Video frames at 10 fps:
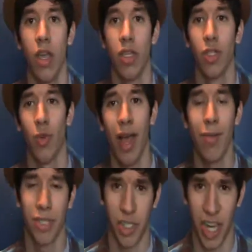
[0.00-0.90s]
So I
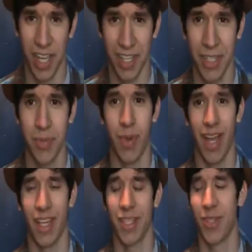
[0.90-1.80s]
was challenged by a
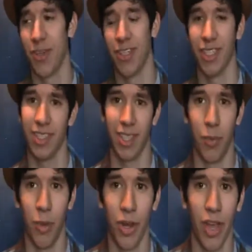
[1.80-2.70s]
certain
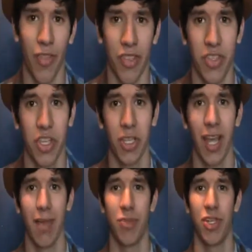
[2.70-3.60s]
someone on this
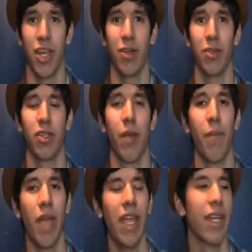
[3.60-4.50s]
collab channel to
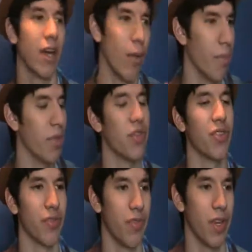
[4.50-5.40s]
make a music
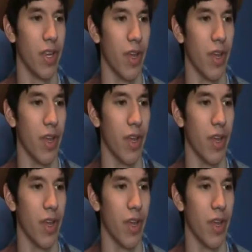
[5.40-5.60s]
video,